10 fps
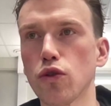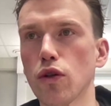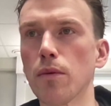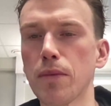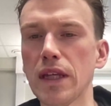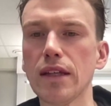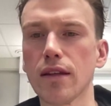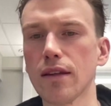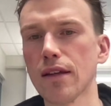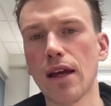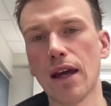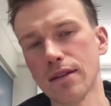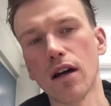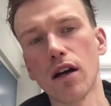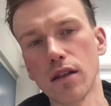compete
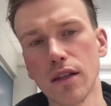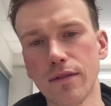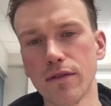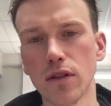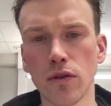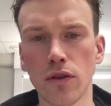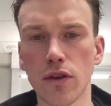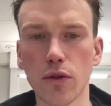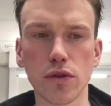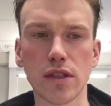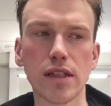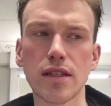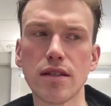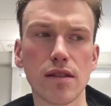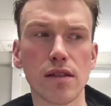at a high level on those
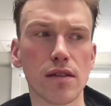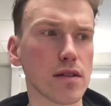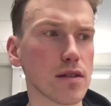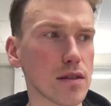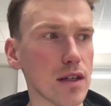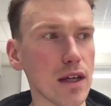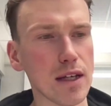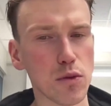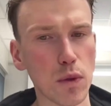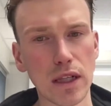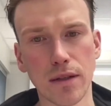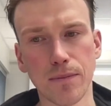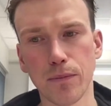distances as well.